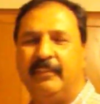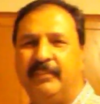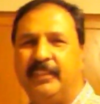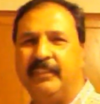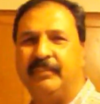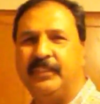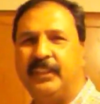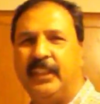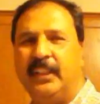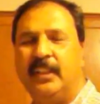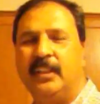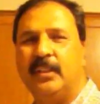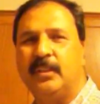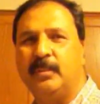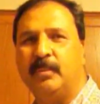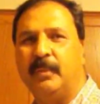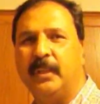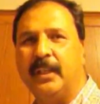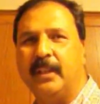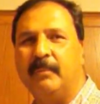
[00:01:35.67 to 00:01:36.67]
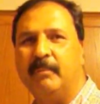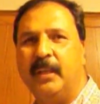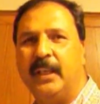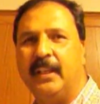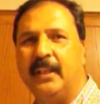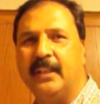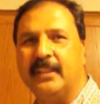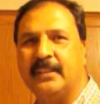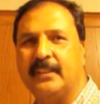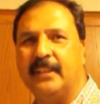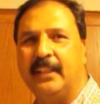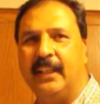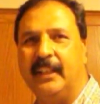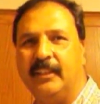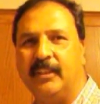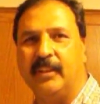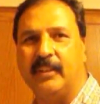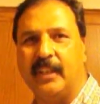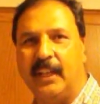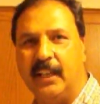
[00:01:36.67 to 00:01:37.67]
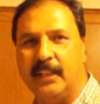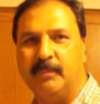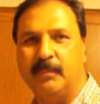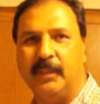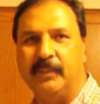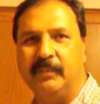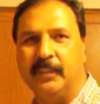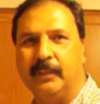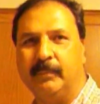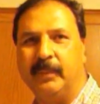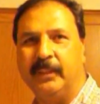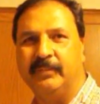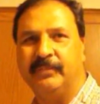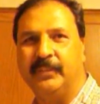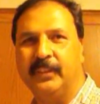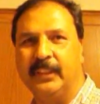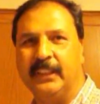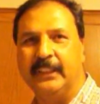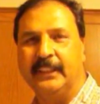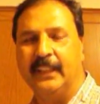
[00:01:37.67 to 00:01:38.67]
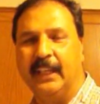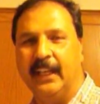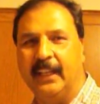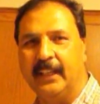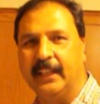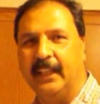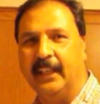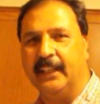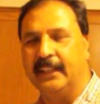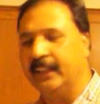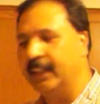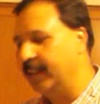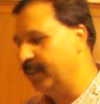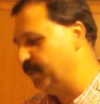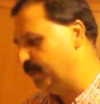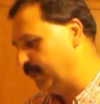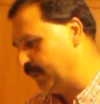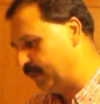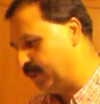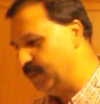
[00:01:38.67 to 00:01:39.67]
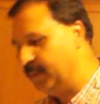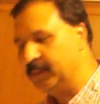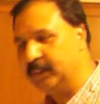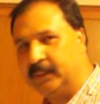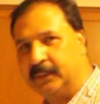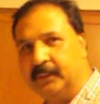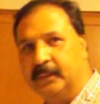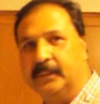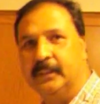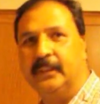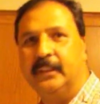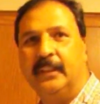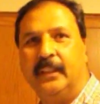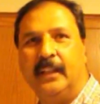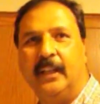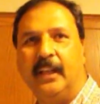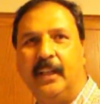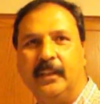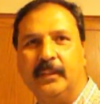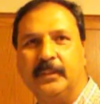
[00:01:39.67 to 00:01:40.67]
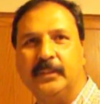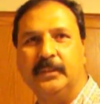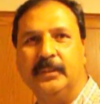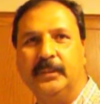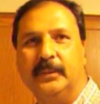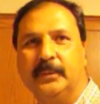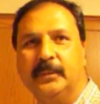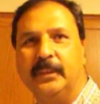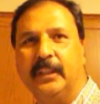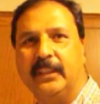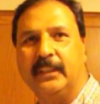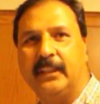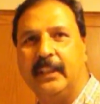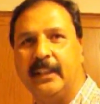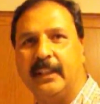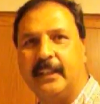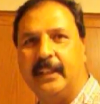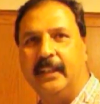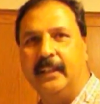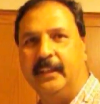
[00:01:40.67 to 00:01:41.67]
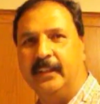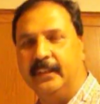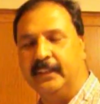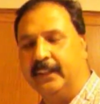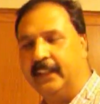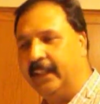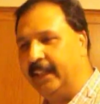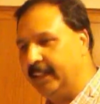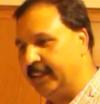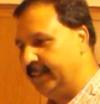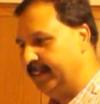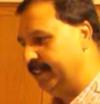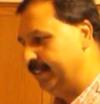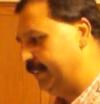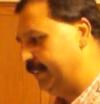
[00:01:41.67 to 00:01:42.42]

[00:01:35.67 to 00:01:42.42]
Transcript: 15-20 minutes, and your Rajma will be fully done, and then we'll go to how to do the tadka on that.